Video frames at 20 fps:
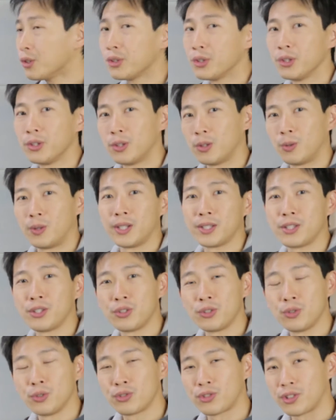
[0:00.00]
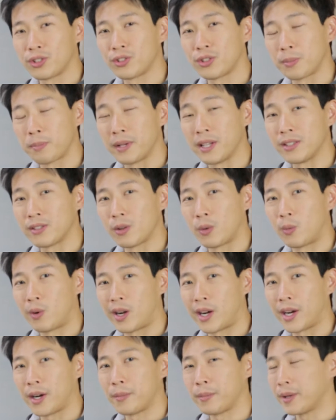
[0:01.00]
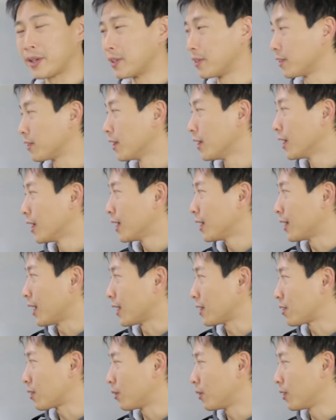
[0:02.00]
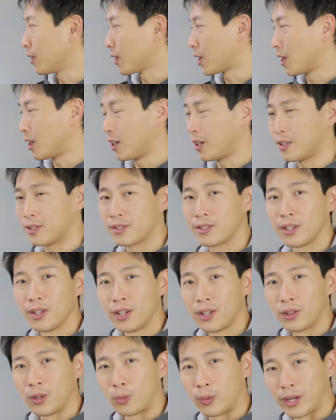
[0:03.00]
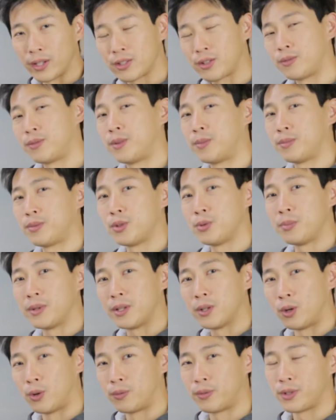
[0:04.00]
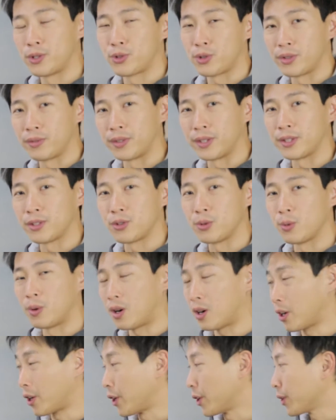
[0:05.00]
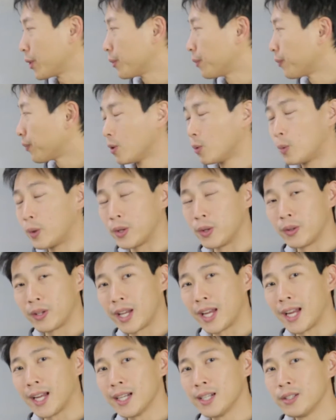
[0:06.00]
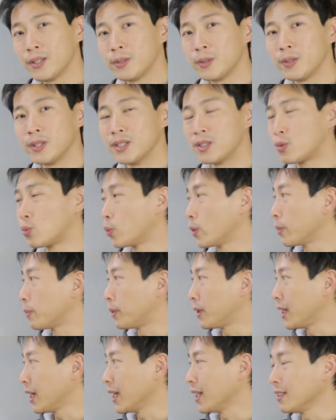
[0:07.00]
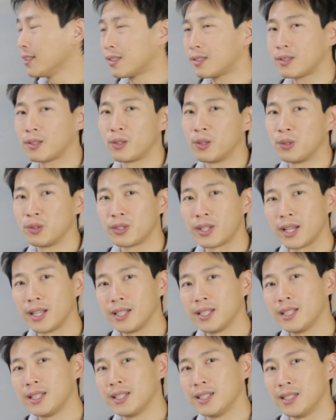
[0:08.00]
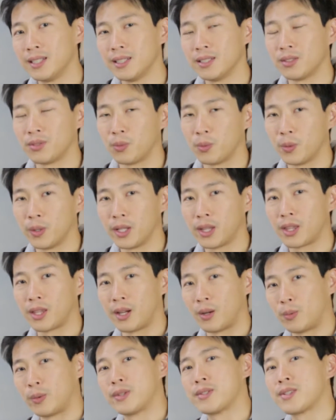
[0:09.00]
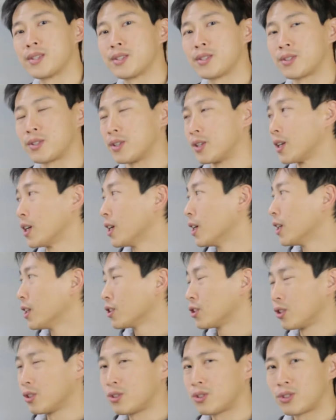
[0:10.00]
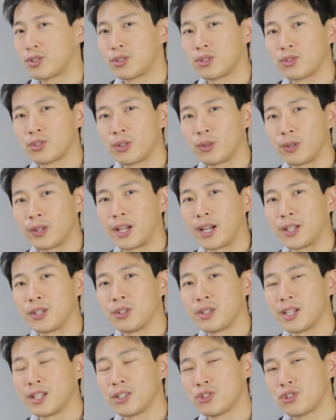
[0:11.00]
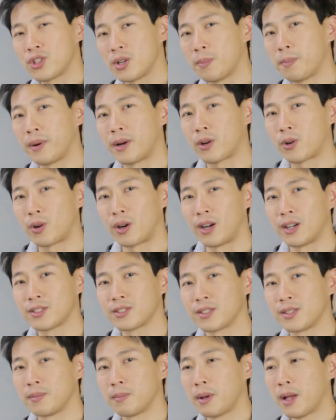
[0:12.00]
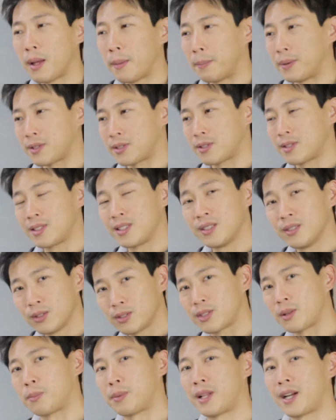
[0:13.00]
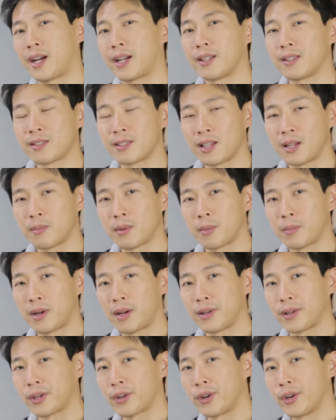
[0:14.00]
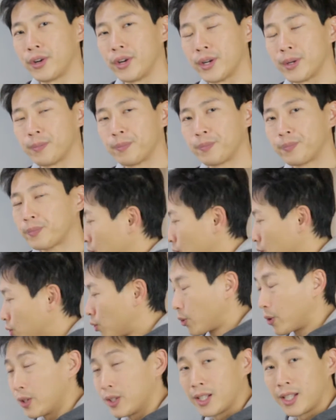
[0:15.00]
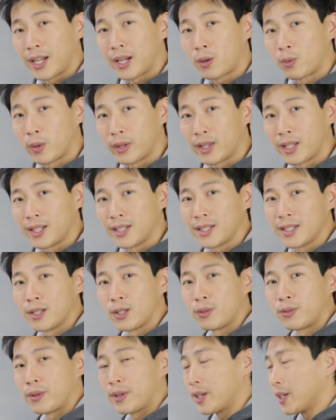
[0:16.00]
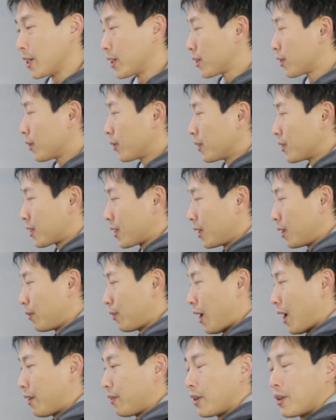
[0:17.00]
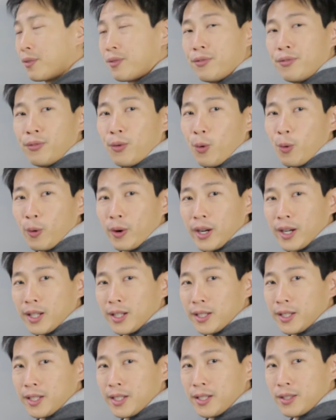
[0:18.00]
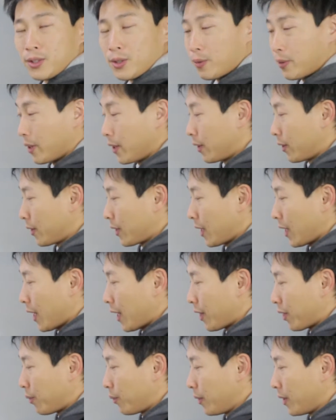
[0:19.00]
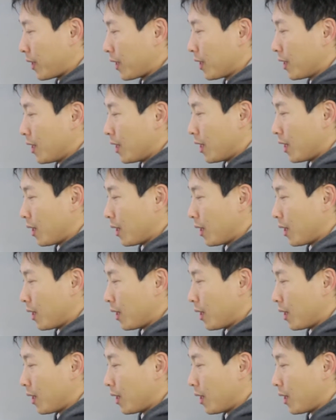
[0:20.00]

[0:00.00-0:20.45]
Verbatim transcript: You don't want to use just a piece of wire because that's going to cause the rest of them to be overdriven too hard. What you can do is replace those LEDs with a resistor just so that you can jump across them but still supply the same amount of current. So sort of like what they did over here. So instead of having four LEDs over here, they had three